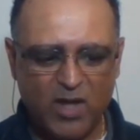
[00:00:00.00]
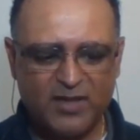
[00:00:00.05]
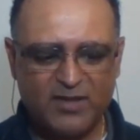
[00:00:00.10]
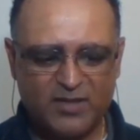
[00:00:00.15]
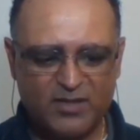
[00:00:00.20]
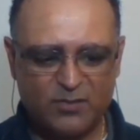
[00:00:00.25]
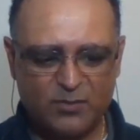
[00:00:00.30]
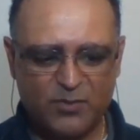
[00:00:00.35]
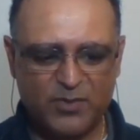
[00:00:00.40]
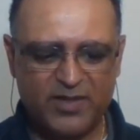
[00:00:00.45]

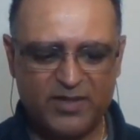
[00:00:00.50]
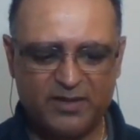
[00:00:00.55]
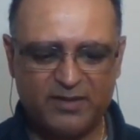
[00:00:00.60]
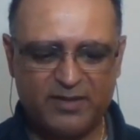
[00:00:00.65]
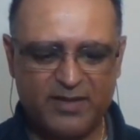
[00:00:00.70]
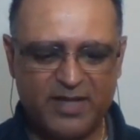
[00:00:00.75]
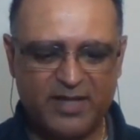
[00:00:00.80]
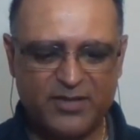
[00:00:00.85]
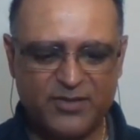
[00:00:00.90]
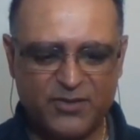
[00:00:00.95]
Once
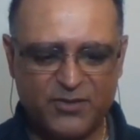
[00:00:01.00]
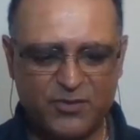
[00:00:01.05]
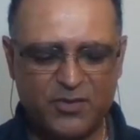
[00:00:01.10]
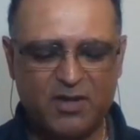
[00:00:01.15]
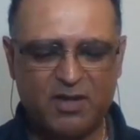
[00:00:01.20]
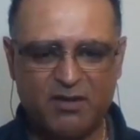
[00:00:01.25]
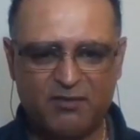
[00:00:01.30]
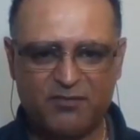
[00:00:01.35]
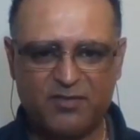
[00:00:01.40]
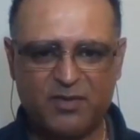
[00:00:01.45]
we get
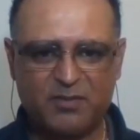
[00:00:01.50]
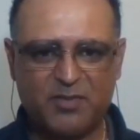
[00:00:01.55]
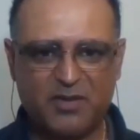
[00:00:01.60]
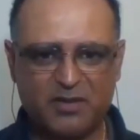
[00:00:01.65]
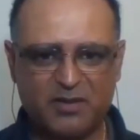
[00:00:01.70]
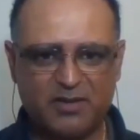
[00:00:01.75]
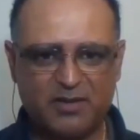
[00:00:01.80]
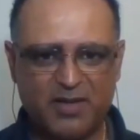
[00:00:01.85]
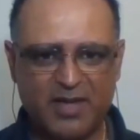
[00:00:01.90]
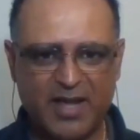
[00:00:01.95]
you
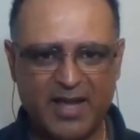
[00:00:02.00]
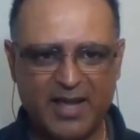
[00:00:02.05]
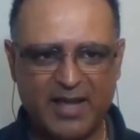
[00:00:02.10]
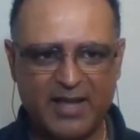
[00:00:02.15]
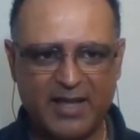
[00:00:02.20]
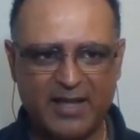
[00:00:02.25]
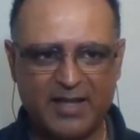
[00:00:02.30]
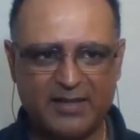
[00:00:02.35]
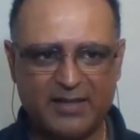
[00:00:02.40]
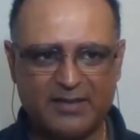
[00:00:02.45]
comfortable
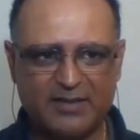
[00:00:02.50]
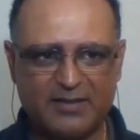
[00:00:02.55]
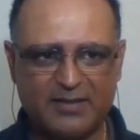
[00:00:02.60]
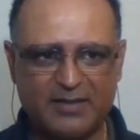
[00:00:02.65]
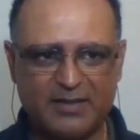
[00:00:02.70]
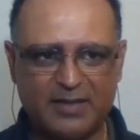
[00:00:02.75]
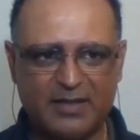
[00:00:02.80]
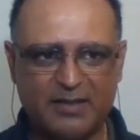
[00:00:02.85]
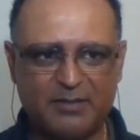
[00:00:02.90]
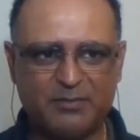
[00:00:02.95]
and
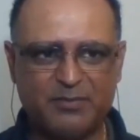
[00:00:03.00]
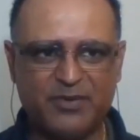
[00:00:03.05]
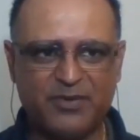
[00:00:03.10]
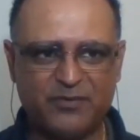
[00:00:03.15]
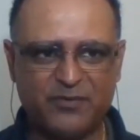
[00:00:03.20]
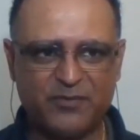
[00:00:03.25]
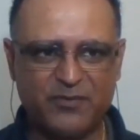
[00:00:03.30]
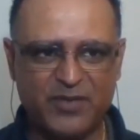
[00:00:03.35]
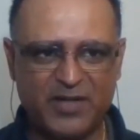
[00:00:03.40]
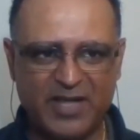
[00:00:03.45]

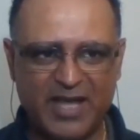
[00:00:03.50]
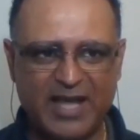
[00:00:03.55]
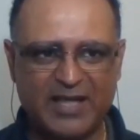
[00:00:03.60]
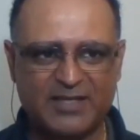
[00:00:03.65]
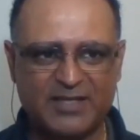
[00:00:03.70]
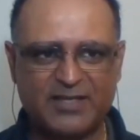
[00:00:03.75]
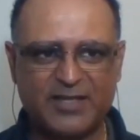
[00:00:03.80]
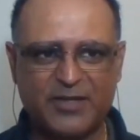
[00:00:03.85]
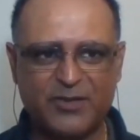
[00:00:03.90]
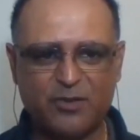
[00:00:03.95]

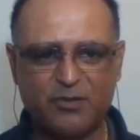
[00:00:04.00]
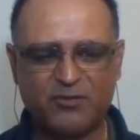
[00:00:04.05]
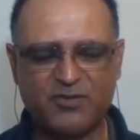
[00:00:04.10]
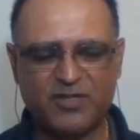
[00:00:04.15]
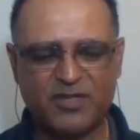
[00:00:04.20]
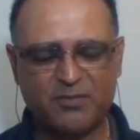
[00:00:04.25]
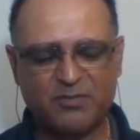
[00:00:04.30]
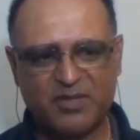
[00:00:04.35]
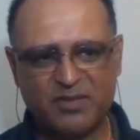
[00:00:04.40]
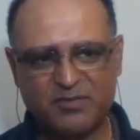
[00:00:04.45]
relaxed and
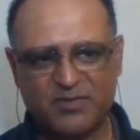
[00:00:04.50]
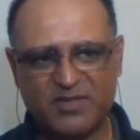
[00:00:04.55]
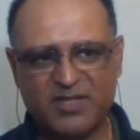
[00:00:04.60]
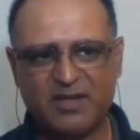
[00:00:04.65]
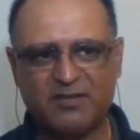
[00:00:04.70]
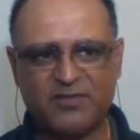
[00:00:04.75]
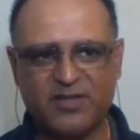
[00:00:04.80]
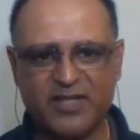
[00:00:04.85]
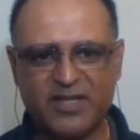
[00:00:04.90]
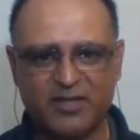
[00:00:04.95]
your symptoms
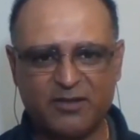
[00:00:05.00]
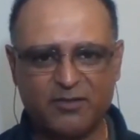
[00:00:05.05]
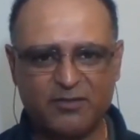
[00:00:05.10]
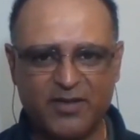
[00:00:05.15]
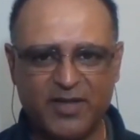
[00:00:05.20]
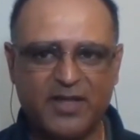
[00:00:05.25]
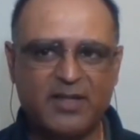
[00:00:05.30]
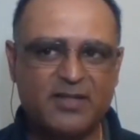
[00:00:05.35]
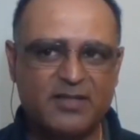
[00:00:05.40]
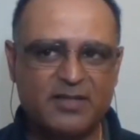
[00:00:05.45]
have
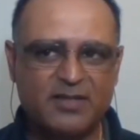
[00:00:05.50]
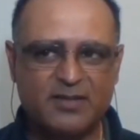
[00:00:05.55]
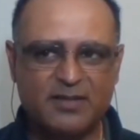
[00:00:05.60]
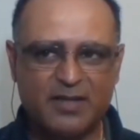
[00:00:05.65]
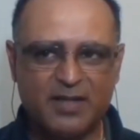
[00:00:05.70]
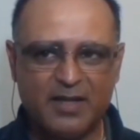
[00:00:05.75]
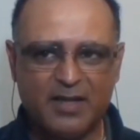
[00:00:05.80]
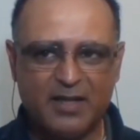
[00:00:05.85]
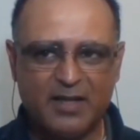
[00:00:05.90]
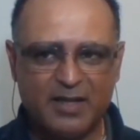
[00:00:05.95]
decreased,
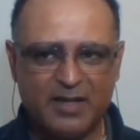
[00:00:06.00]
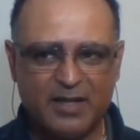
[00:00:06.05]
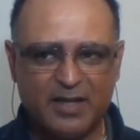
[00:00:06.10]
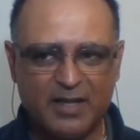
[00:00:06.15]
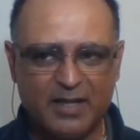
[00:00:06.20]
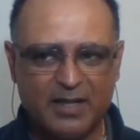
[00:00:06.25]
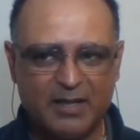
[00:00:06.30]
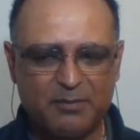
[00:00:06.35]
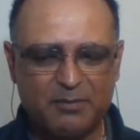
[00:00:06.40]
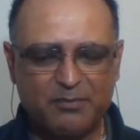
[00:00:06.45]

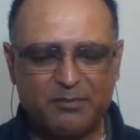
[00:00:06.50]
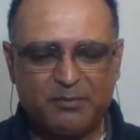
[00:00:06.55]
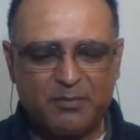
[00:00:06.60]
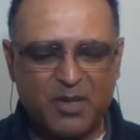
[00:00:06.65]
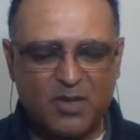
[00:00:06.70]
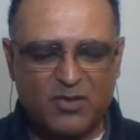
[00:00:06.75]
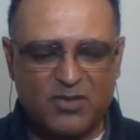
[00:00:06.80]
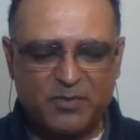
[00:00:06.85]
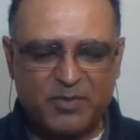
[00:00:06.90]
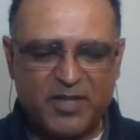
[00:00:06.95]

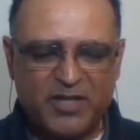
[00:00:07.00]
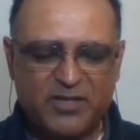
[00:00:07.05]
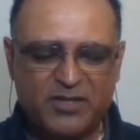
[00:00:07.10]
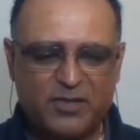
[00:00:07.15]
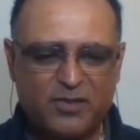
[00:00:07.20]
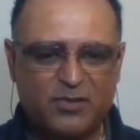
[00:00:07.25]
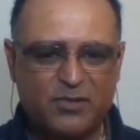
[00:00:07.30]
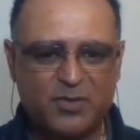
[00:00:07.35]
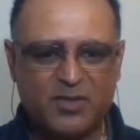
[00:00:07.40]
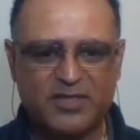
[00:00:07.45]
most
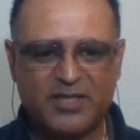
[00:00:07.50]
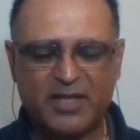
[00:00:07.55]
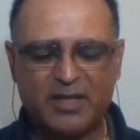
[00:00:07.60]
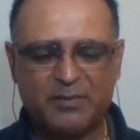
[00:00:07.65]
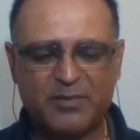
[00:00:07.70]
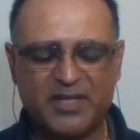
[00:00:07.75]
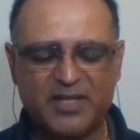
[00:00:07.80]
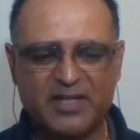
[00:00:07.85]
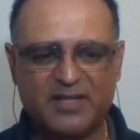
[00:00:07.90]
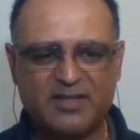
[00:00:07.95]
patients will
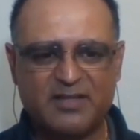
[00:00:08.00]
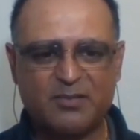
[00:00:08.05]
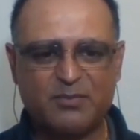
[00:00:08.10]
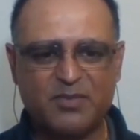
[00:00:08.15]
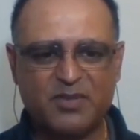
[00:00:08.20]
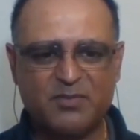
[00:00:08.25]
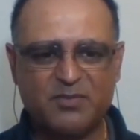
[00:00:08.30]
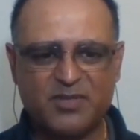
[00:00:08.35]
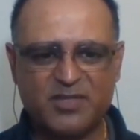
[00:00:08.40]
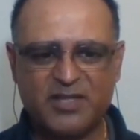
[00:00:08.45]
tell me their
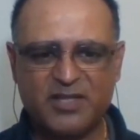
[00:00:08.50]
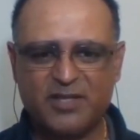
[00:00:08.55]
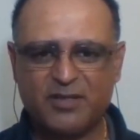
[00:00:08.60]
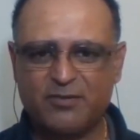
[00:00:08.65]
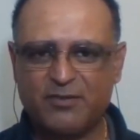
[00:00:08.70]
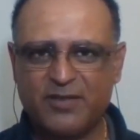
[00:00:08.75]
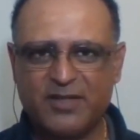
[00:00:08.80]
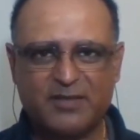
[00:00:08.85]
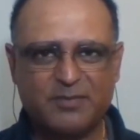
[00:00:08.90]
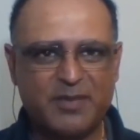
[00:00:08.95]
symptoms
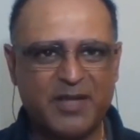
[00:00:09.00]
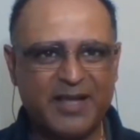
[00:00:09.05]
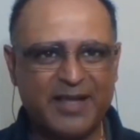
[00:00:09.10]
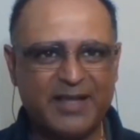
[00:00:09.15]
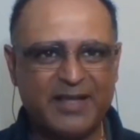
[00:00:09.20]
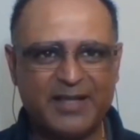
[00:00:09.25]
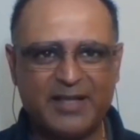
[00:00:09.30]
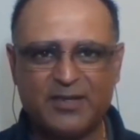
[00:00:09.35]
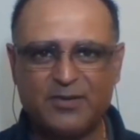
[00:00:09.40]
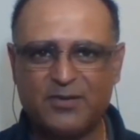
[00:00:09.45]
decrease by
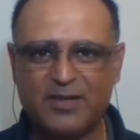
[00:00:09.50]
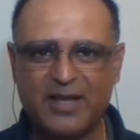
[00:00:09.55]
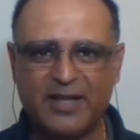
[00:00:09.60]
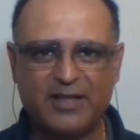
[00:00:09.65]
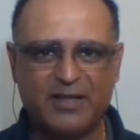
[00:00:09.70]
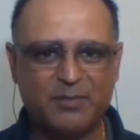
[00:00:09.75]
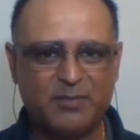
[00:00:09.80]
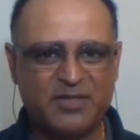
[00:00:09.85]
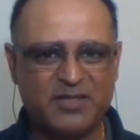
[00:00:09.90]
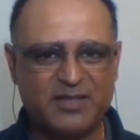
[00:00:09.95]
80 to
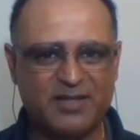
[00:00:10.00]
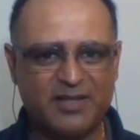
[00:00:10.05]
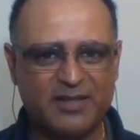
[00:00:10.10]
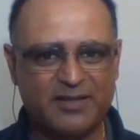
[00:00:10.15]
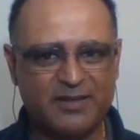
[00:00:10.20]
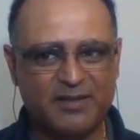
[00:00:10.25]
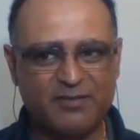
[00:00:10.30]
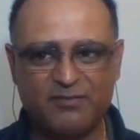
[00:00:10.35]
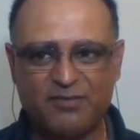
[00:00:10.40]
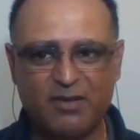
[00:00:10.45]
90%,
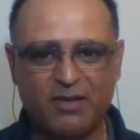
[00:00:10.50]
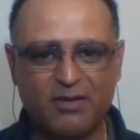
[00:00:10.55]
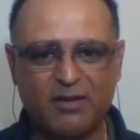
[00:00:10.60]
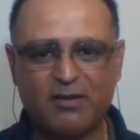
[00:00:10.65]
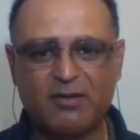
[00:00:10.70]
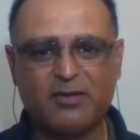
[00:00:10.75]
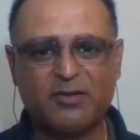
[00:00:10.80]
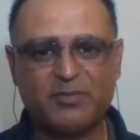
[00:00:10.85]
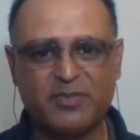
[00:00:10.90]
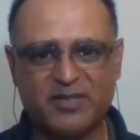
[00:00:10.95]
if not
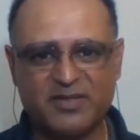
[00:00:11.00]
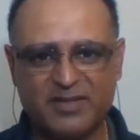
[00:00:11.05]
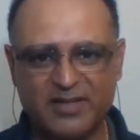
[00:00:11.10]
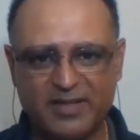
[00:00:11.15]
100%.